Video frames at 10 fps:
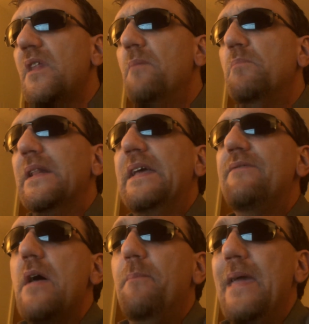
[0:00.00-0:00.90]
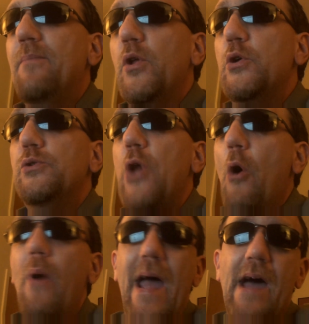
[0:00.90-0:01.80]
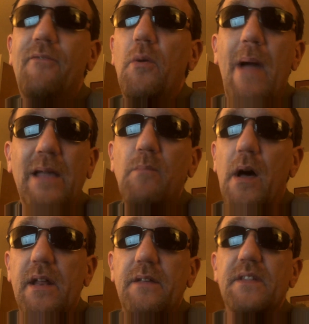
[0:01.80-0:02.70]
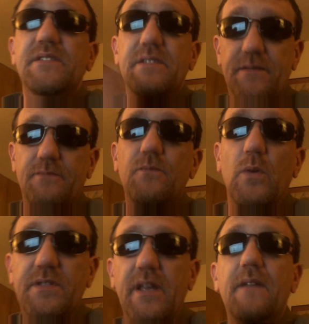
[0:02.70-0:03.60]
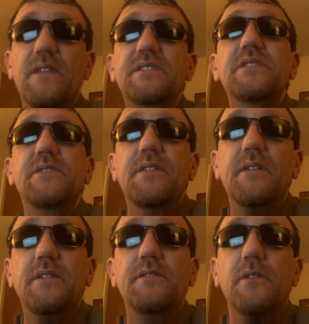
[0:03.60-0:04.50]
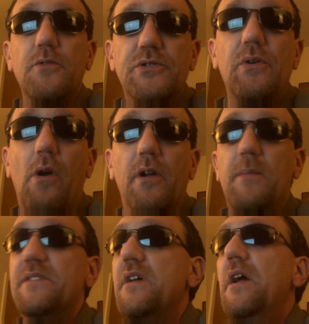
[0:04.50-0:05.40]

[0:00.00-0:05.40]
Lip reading: believe that people who don't have or make money, this is the delusional arguments,